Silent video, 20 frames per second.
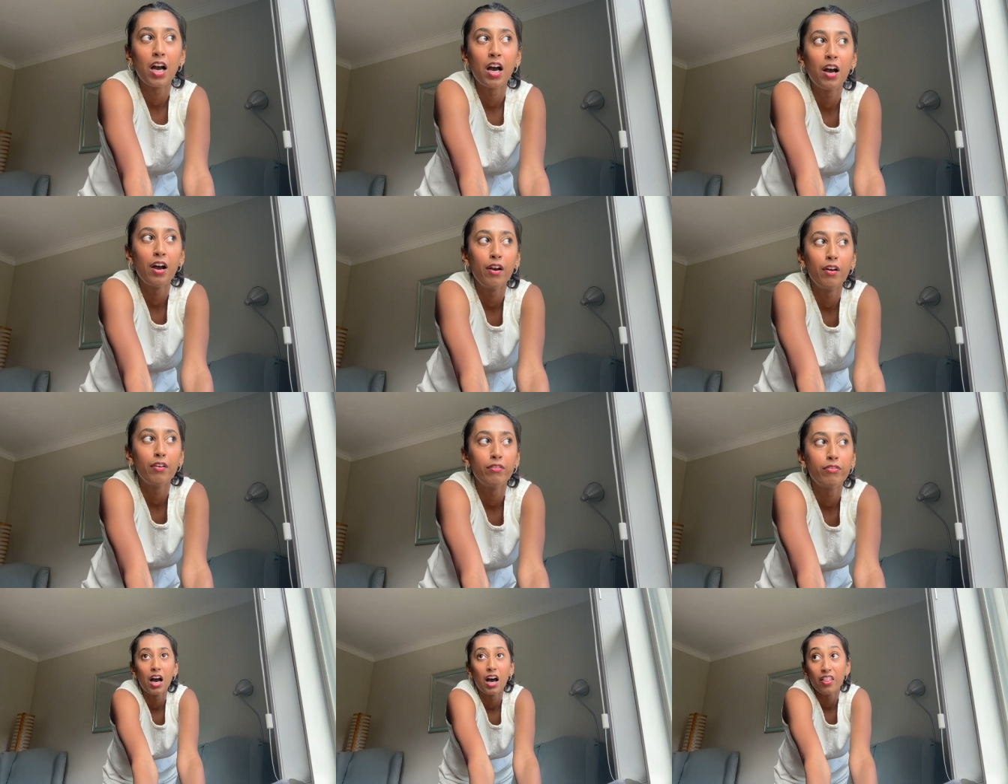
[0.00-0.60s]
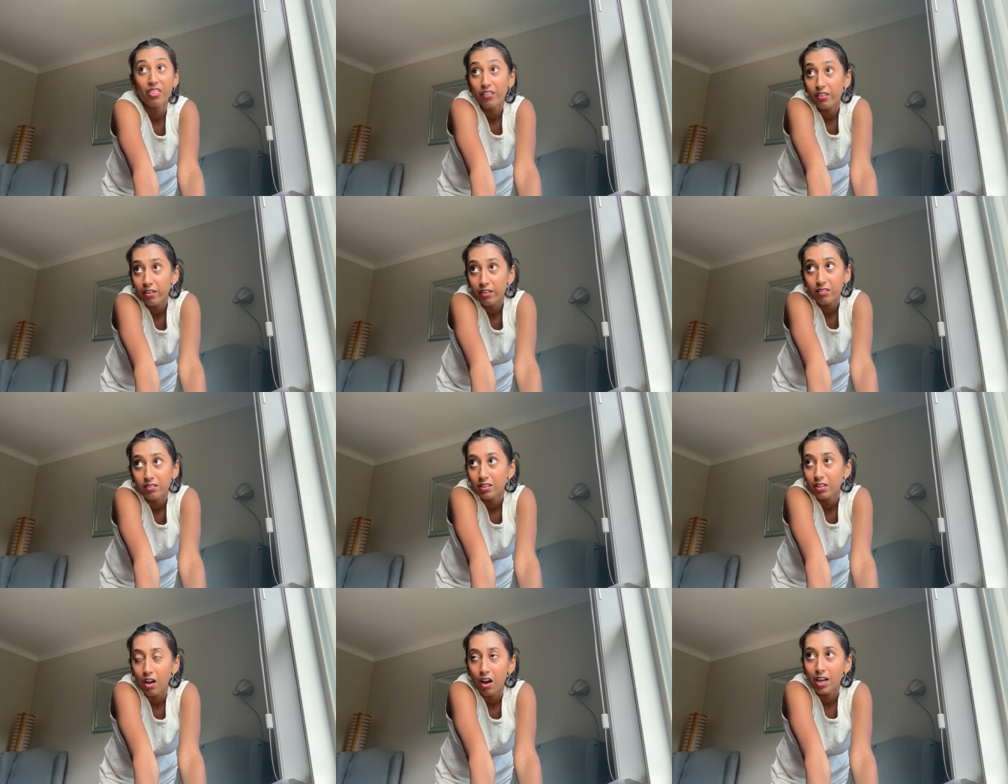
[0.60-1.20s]
of other
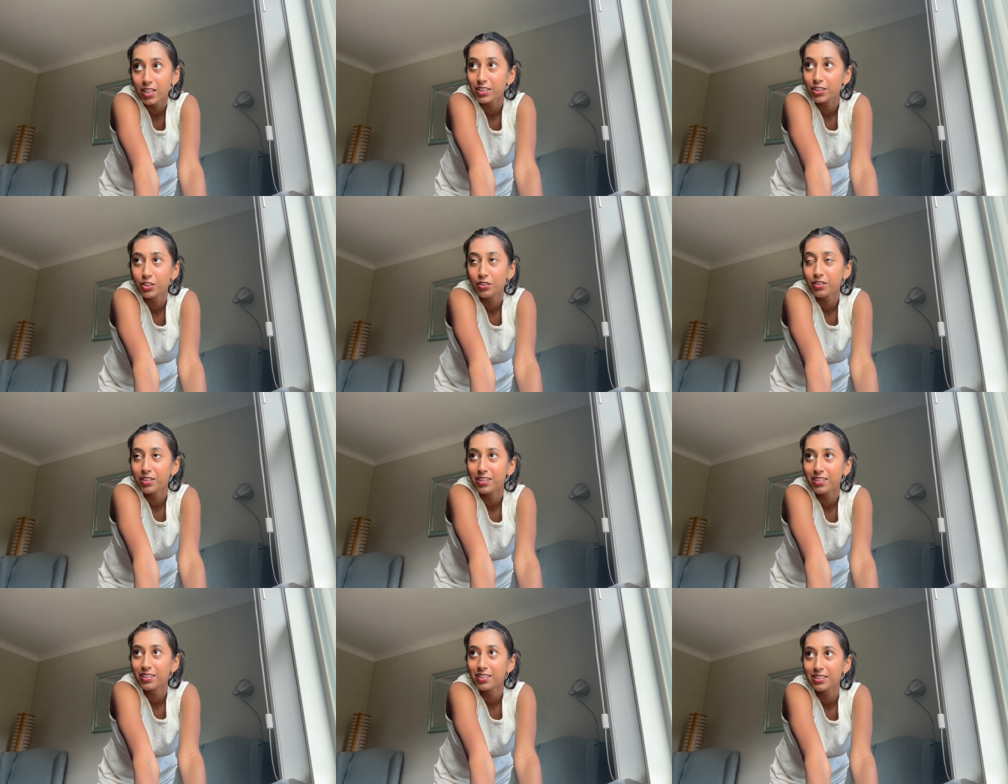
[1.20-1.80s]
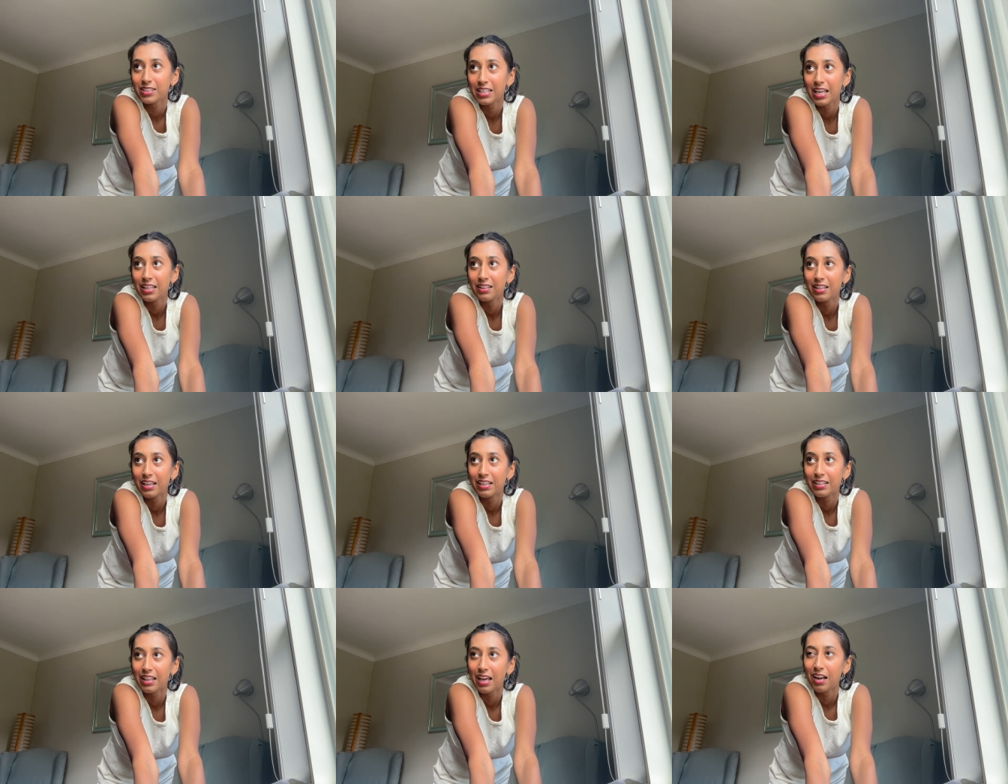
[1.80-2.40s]
law students and
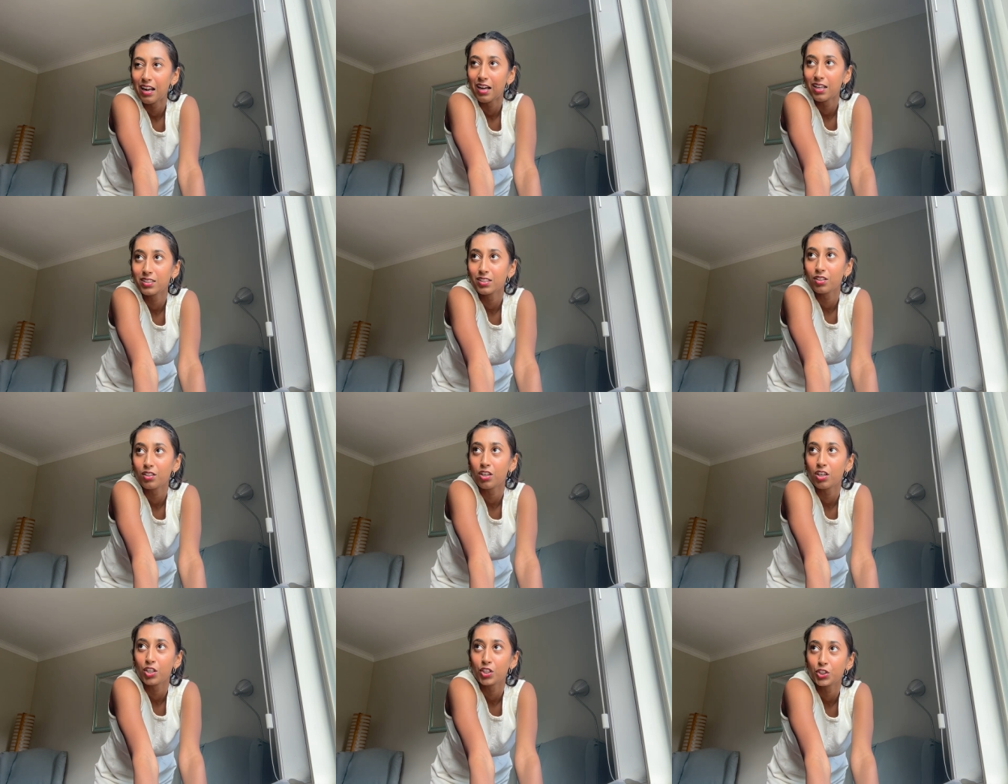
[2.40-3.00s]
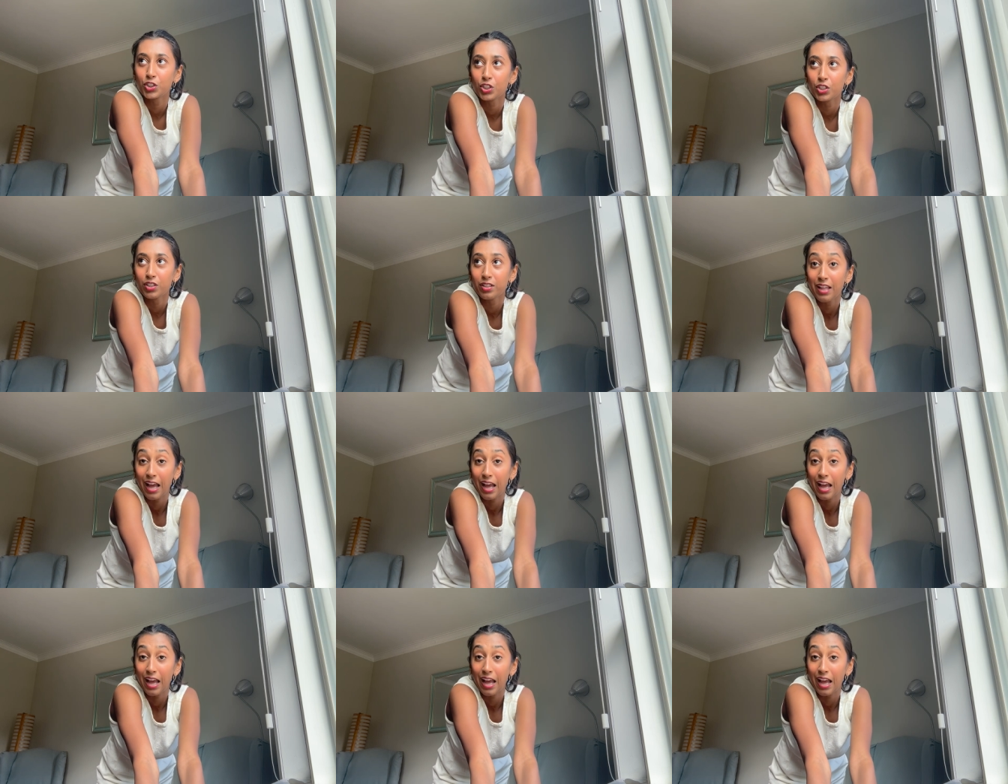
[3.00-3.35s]
like that hustle culture